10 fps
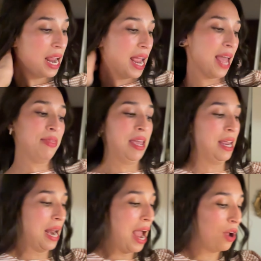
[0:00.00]
And then
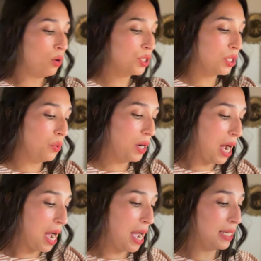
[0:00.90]
I also
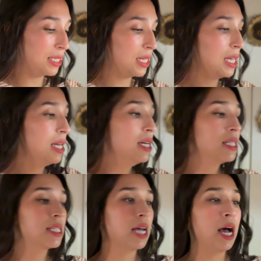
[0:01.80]
got
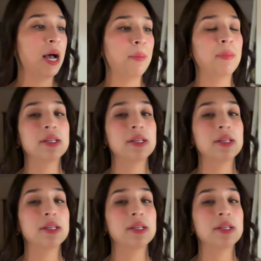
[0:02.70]
some